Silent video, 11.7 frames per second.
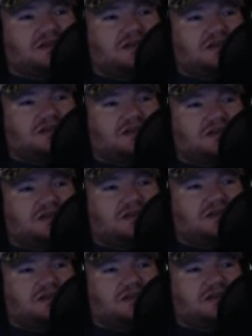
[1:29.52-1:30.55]
User
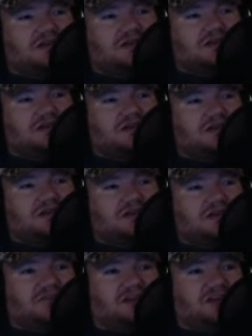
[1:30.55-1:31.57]
interface,
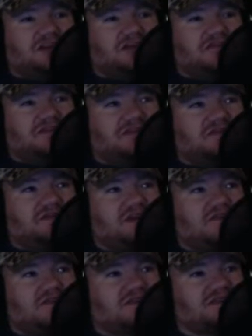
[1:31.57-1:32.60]
I'm playing on a
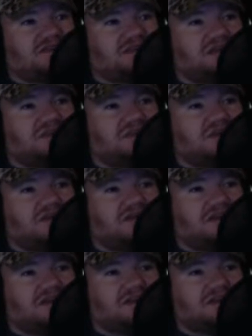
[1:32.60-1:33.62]
55-inch Sony
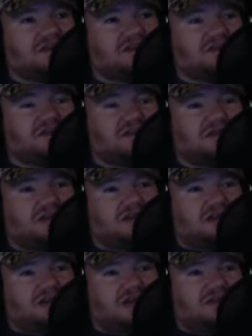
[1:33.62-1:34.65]
Bravia, so
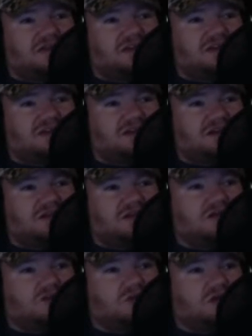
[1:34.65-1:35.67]
I have mine set at
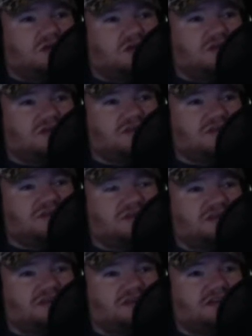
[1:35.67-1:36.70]
normal or large
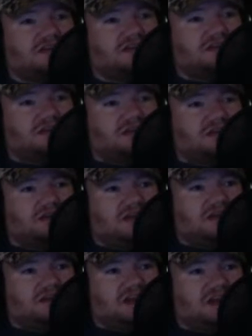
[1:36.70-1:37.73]
typically, and
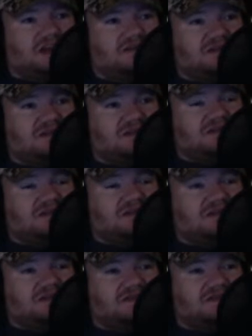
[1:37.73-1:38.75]
then my aspect
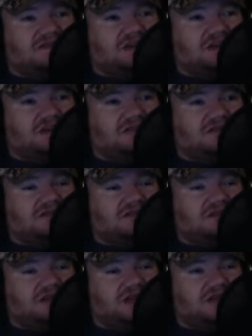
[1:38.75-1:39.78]
ratio, since I'm on a
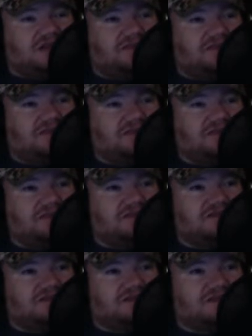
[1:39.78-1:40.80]
high definition
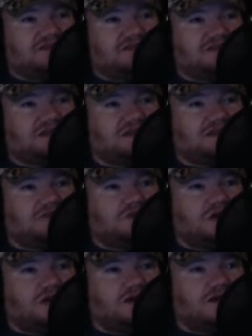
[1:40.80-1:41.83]
TV, is
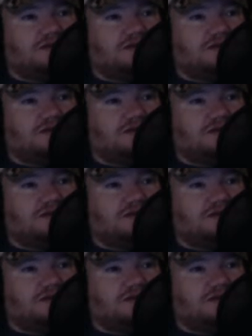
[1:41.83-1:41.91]
wide.